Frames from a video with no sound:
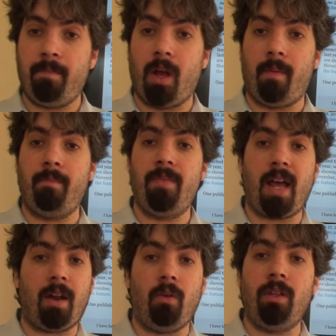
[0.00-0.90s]
Um,
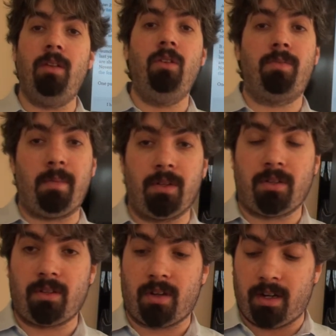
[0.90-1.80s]
not only news
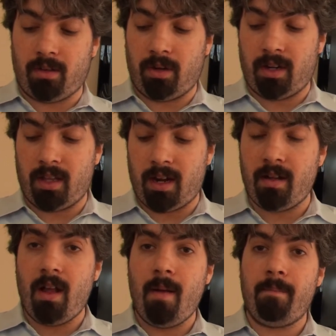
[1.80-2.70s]
publishers are included in
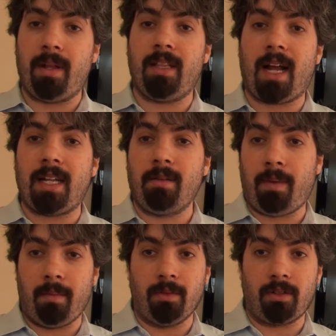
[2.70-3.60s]
there, but lots of
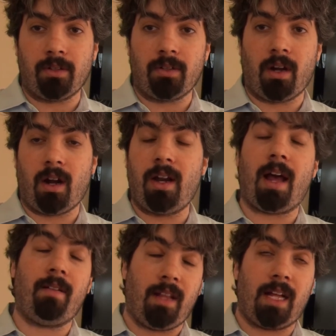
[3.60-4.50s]
publishers are
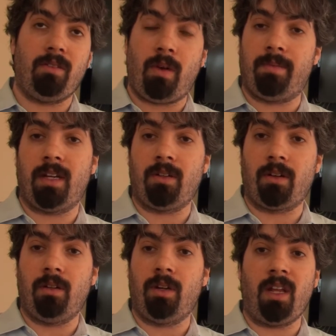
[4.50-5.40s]
not. Lots of websites are
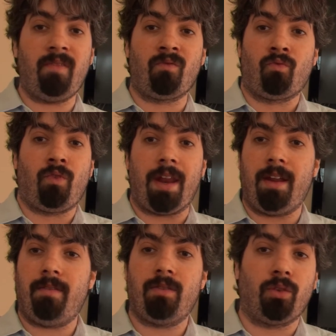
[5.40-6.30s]
included. Even
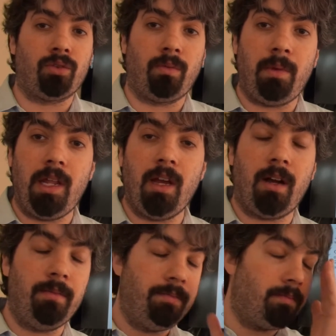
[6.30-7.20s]
Reddit, social
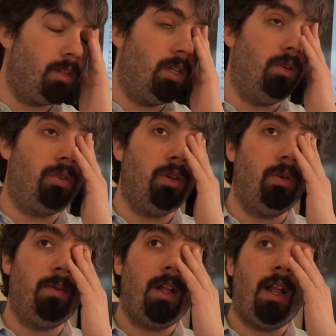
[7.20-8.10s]
media,
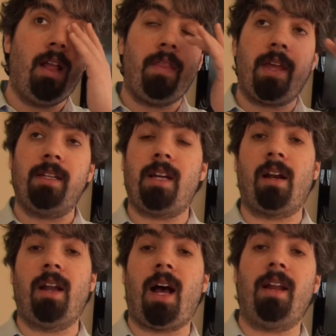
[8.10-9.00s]
YouTube, things that
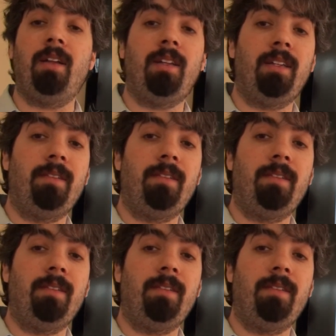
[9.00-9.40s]
are not